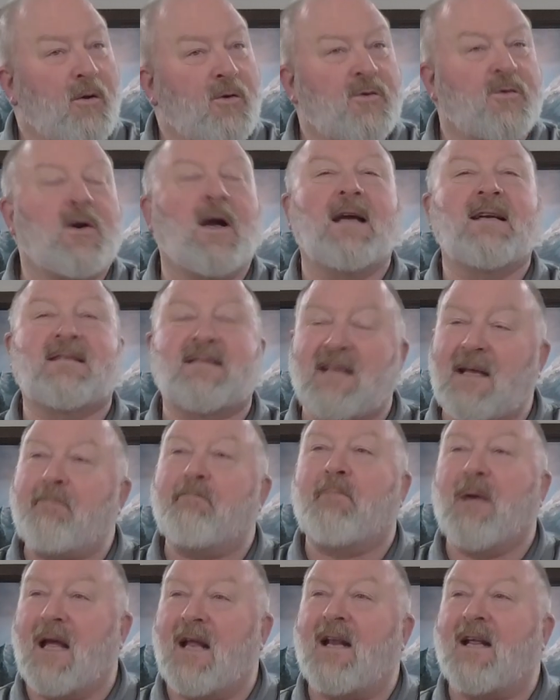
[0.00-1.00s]
Tracy
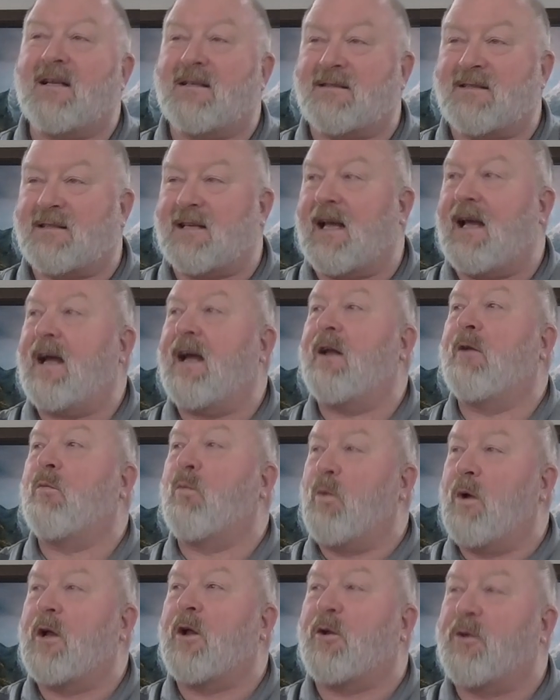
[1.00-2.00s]
Bennett said
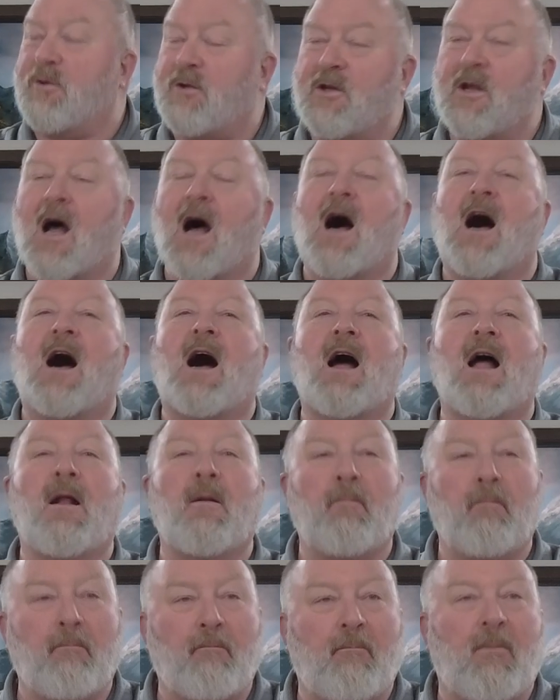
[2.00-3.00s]
will
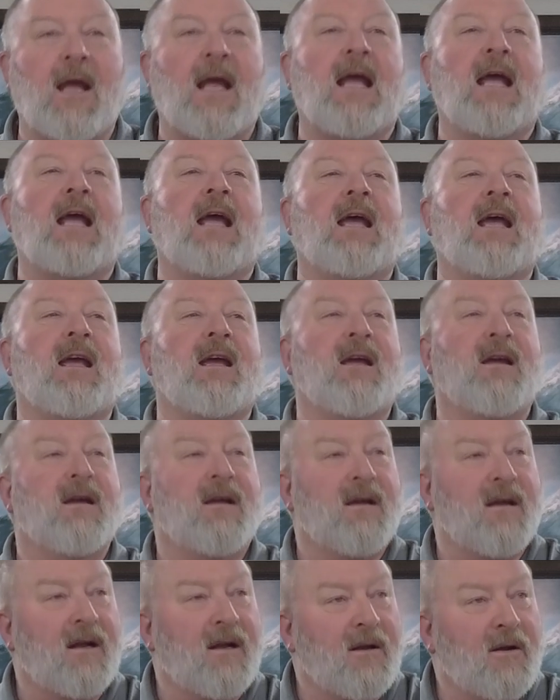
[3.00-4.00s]
not be
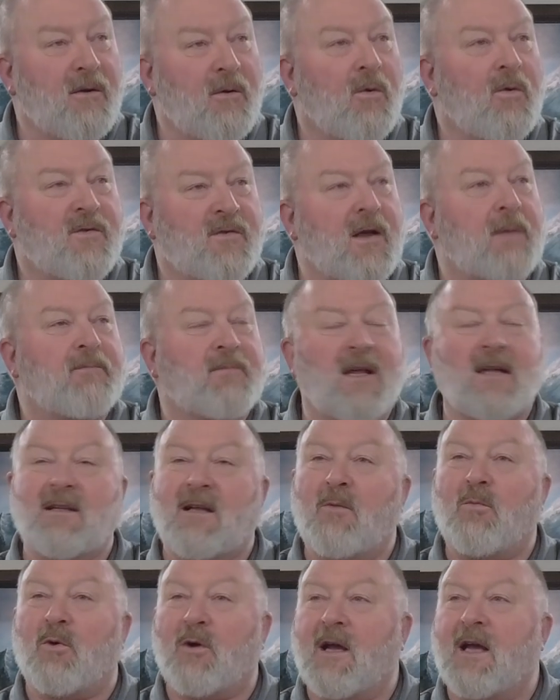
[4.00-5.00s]
something
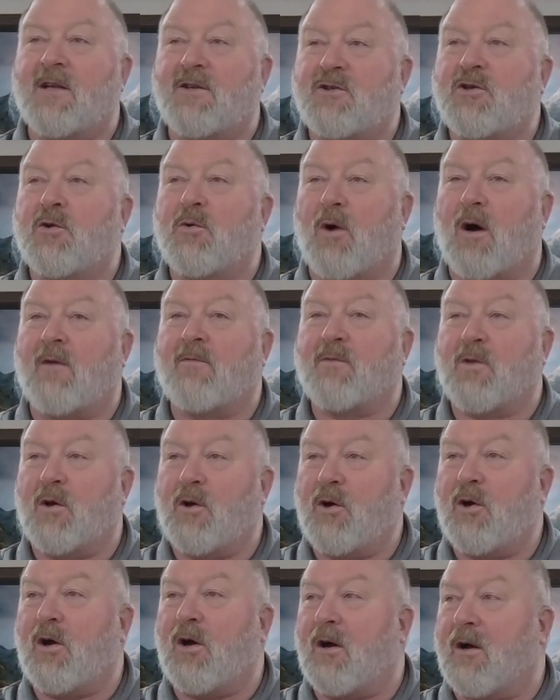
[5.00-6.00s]
that will get you off the
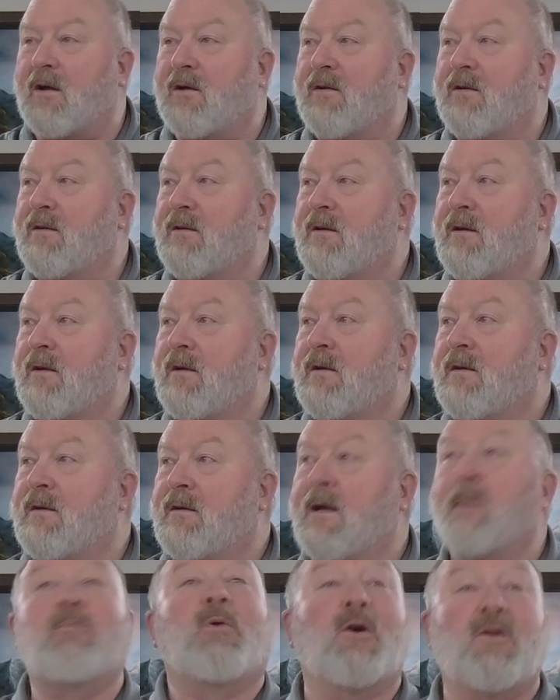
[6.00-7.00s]
hook.
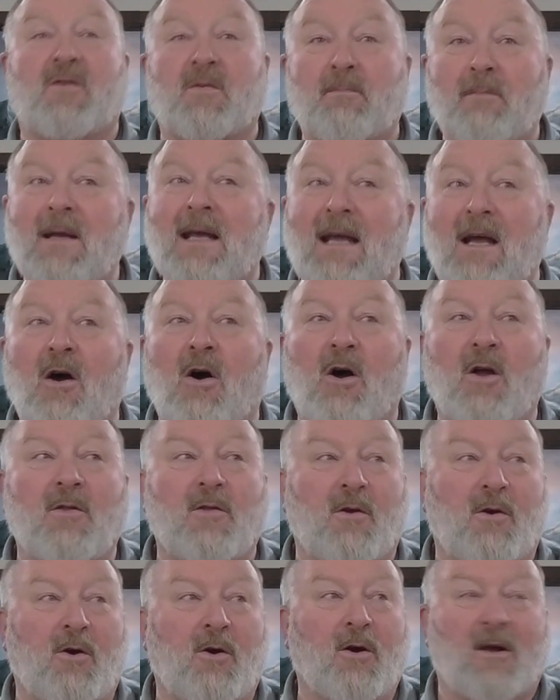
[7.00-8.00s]
It puts me on
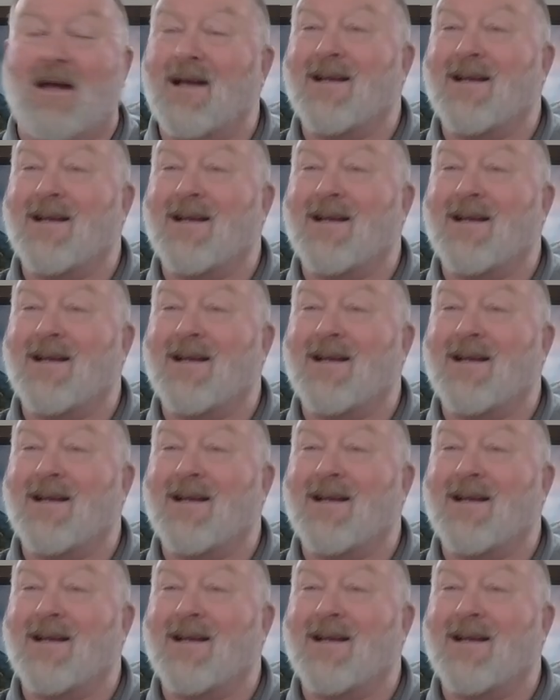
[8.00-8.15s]
the hook,